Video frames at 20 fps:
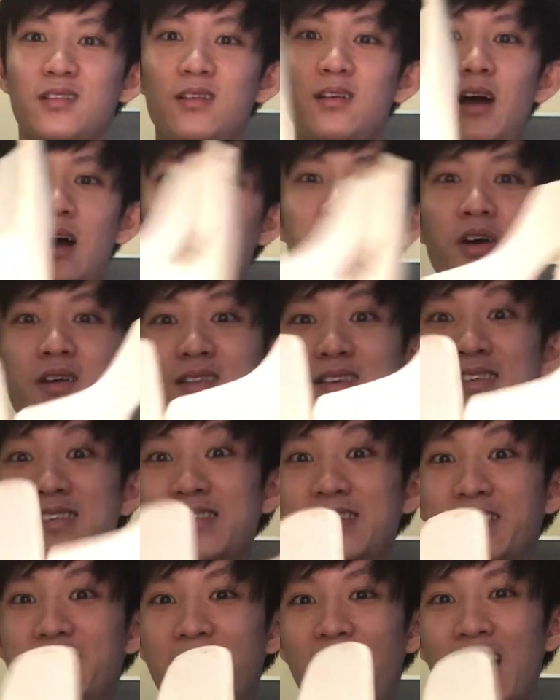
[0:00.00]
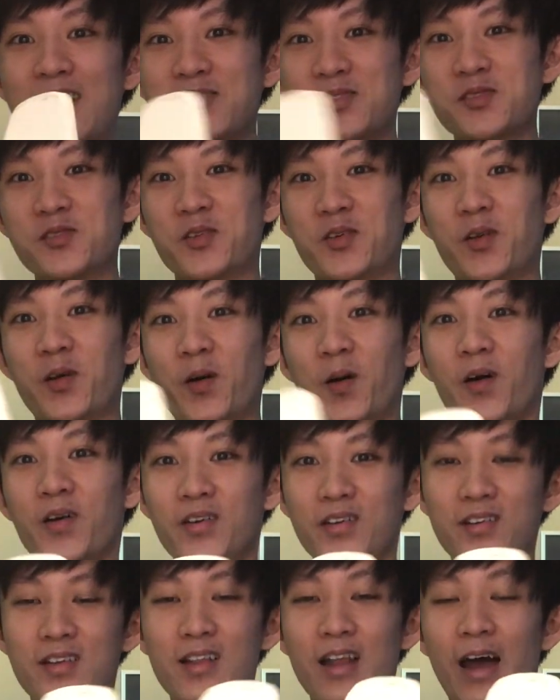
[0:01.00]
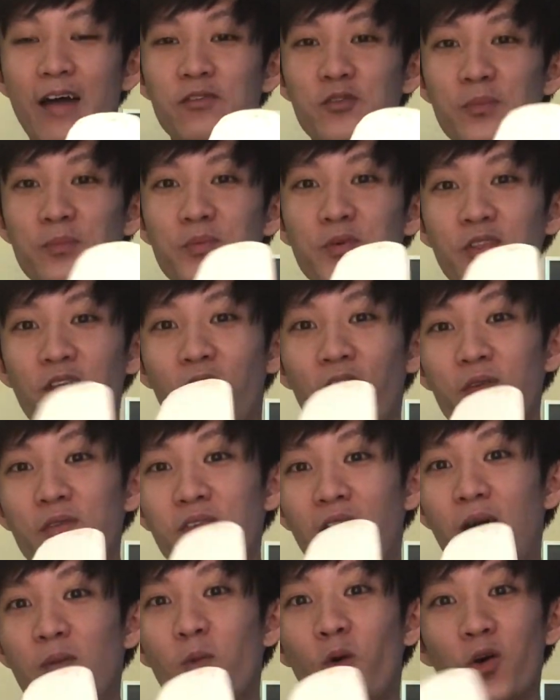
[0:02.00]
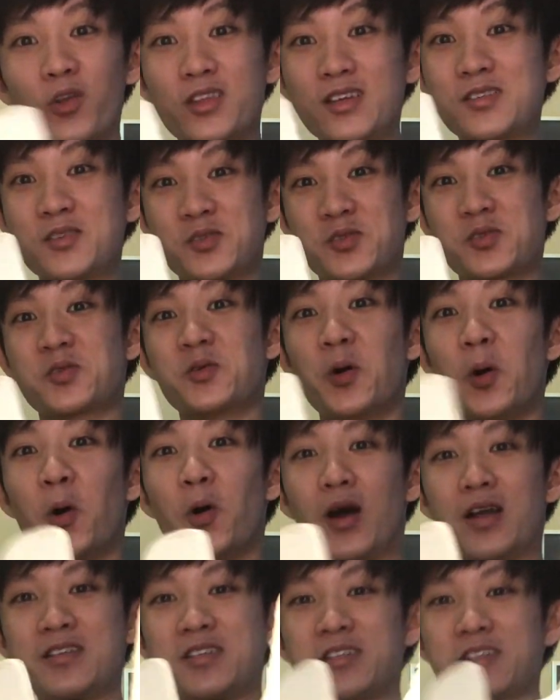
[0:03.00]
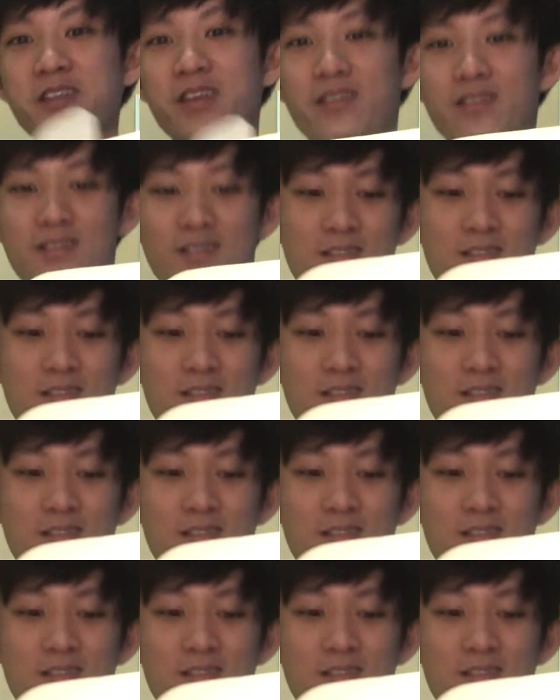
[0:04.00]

I tried this in high school, you know. Like I have to put on, I wore this to school and shit.